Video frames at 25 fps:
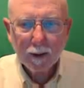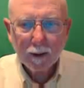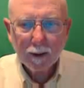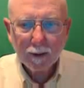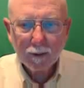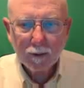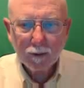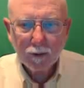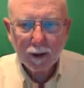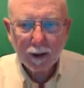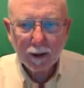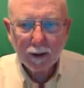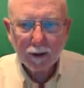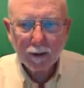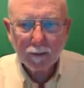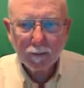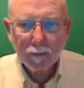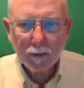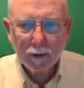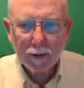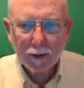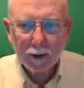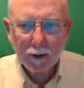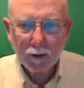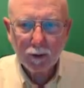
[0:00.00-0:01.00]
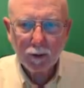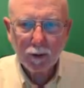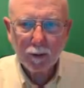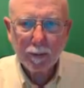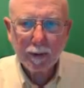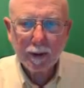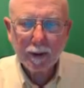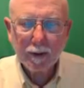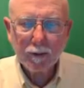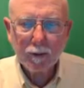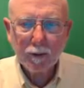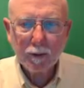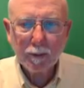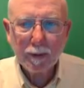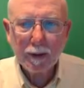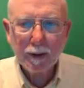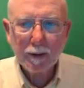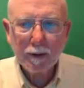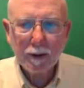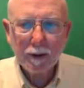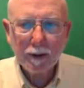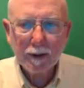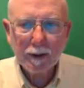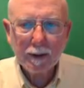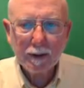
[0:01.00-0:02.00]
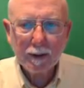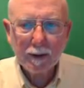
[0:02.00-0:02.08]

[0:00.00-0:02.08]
consecutive interior because it could be